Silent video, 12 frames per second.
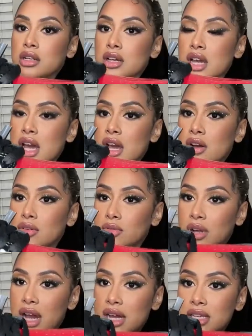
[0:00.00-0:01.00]
look
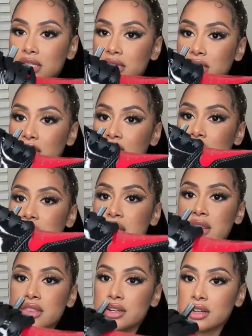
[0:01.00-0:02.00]
how icy and
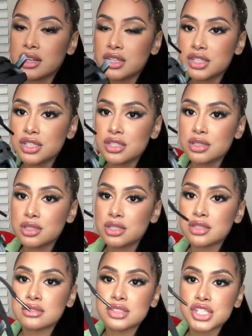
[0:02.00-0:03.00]
leather and
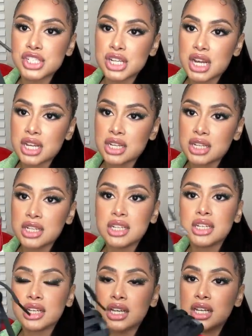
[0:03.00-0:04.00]
just
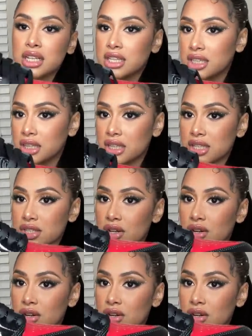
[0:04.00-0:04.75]
shiny and clean these